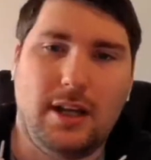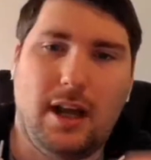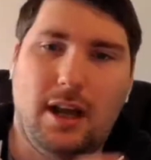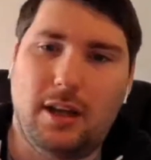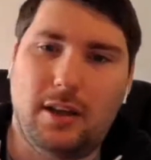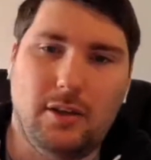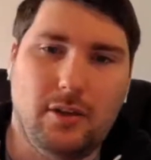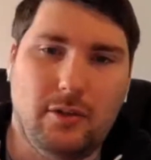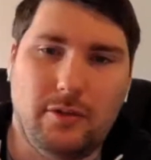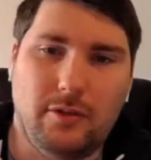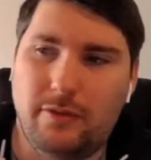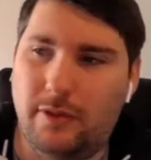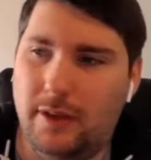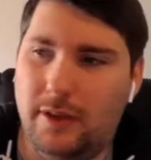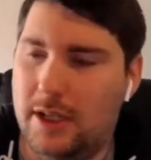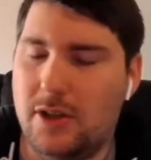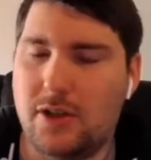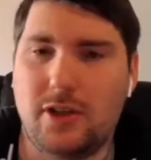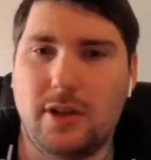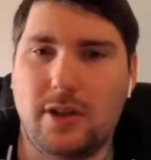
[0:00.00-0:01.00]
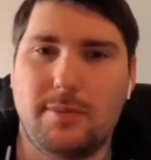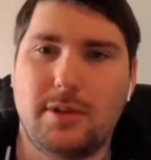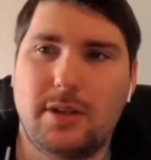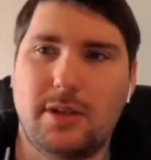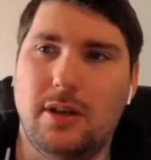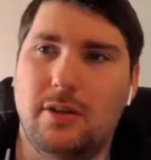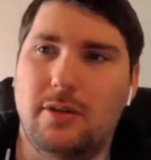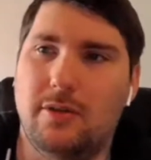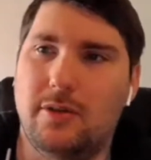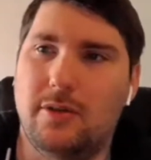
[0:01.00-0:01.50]
I love leadership
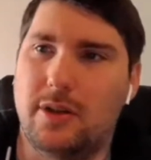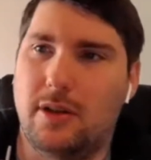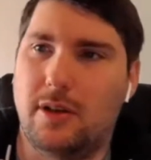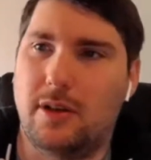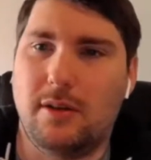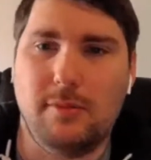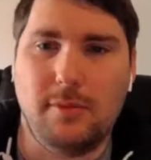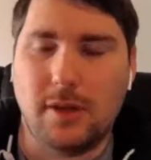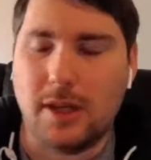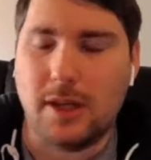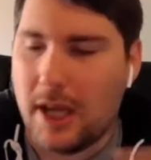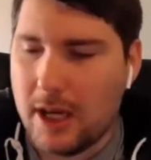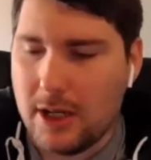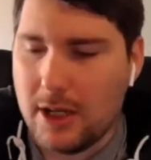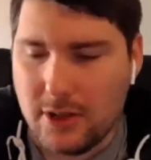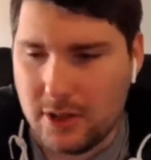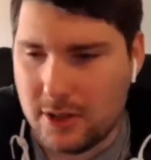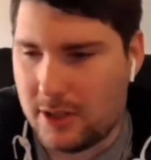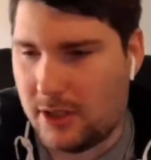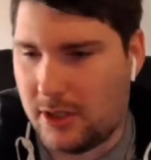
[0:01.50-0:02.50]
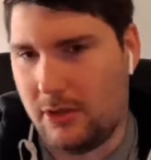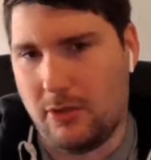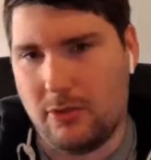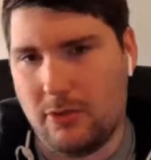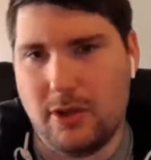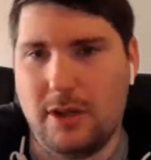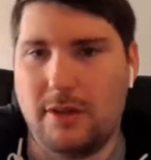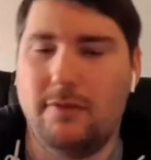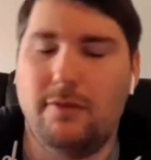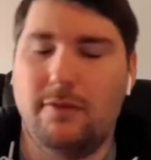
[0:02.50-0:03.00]
skills and communication skills
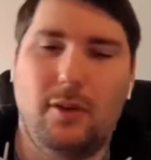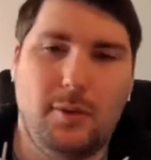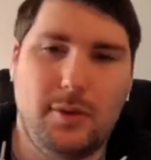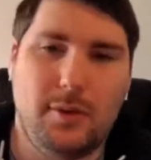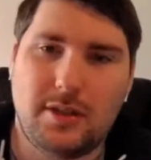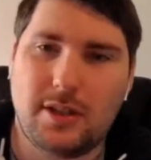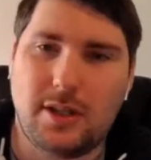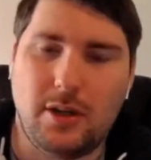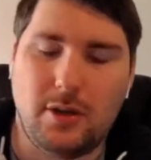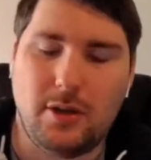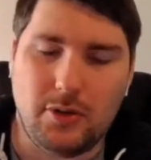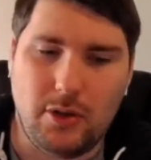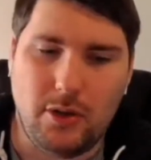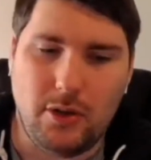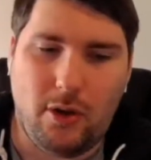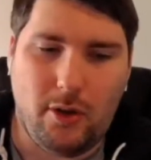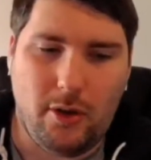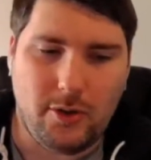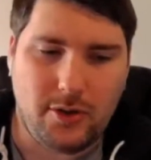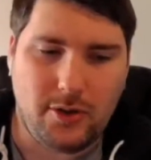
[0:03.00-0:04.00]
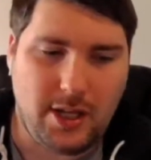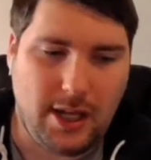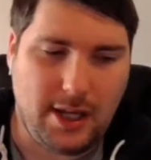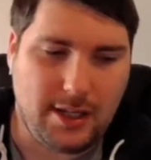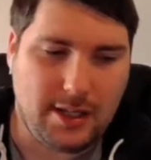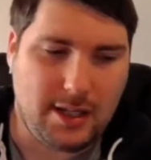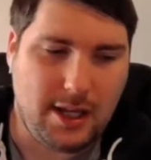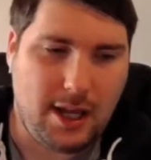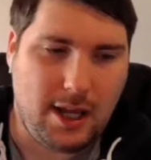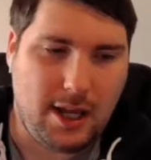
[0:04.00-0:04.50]
and influence skills and all those things
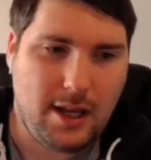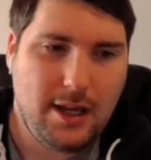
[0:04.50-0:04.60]
that